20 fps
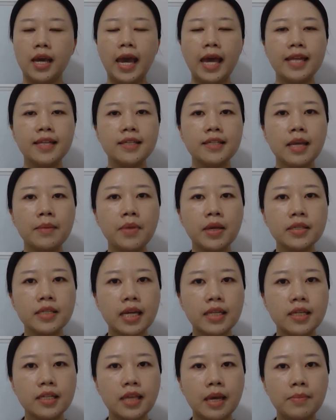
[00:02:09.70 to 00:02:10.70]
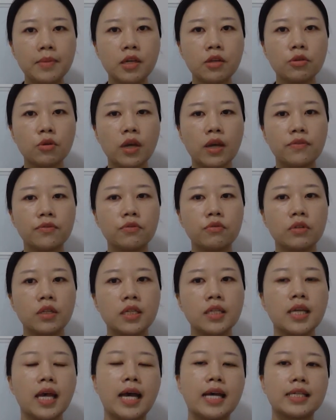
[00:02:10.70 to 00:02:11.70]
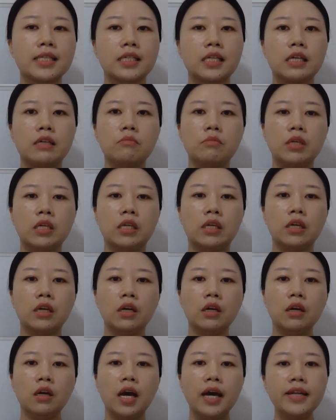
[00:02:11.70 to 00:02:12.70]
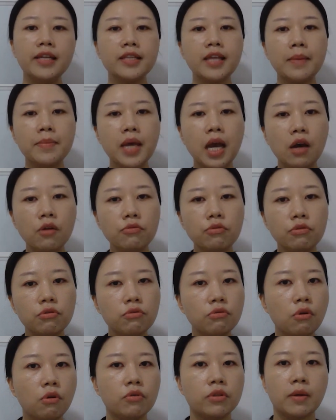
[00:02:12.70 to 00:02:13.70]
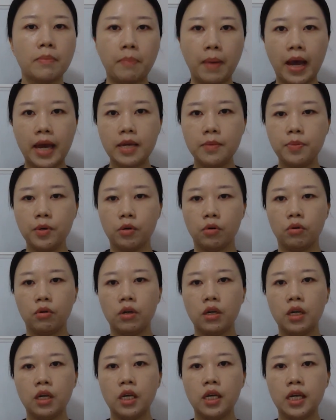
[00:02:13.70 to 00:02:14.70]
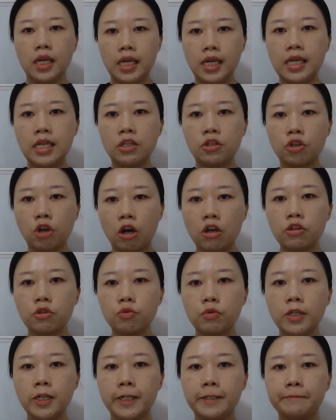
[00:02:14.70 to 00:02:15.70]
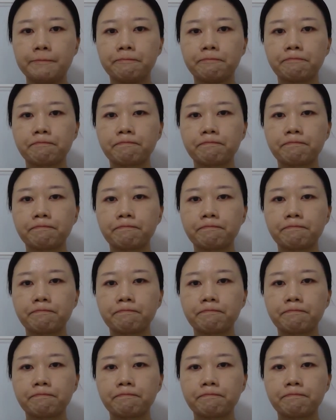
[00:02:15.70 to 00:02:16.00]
And sometimes Auntie Tammy also have students asking me, Auntie Tammy, how do you know the Bible is God's word?